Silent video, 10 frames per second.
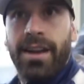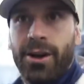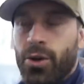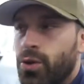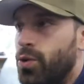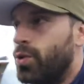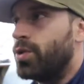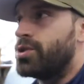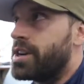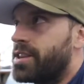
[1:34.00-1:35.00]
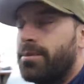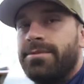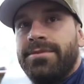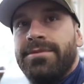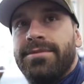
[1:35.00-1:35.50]
thing? Ooh, tricep.
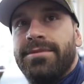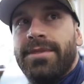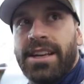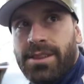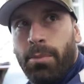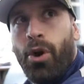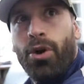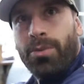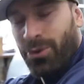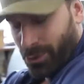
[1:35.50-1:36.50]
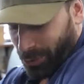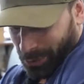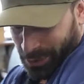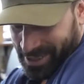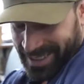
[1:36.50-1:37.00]
Tricep. That's the bulk. Who,
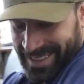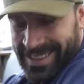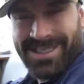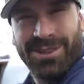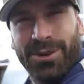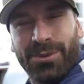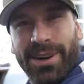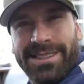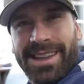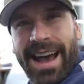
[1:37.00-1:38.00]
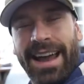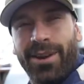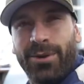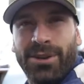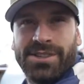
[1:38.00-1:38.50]
who looks at this, dude? What's
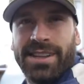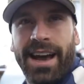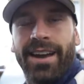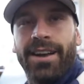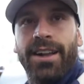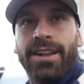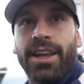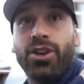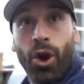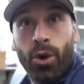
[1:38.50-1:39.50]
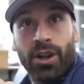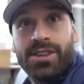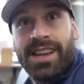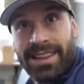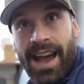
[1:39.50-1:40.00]
that? No, who looks at that? Like you know who
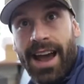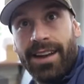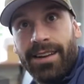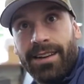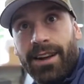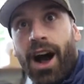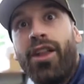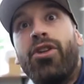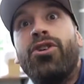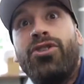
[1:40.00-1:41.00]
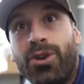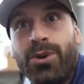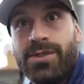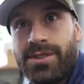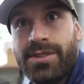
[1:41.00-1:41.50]
looks at that? Body. Other
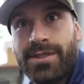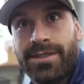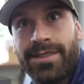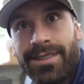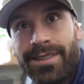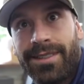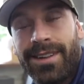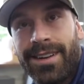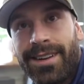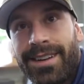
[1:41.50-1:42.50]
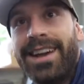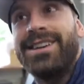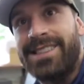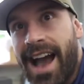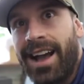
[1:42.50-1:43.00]
dudes.
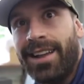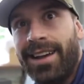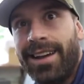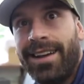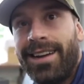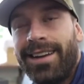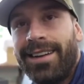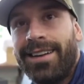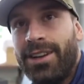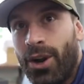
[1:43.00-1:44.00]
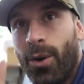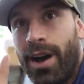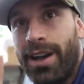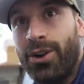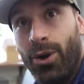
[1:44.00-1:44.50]
Bodybuilders. Exactly. You know
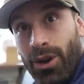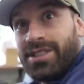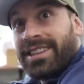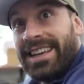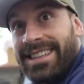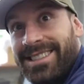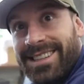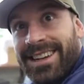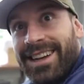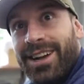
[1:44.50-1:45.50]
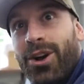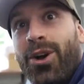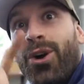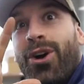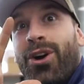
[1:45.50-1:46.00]
what? You know who looks at this?
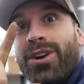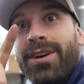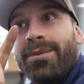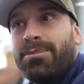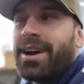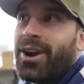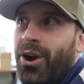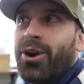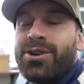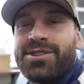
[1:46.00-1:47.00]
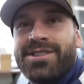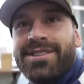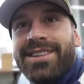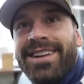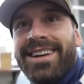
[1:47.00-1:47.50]
Dudes. But girls. No,
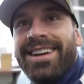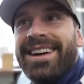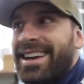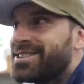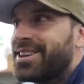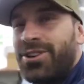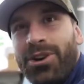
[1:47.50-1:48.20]
they don't. Yes, they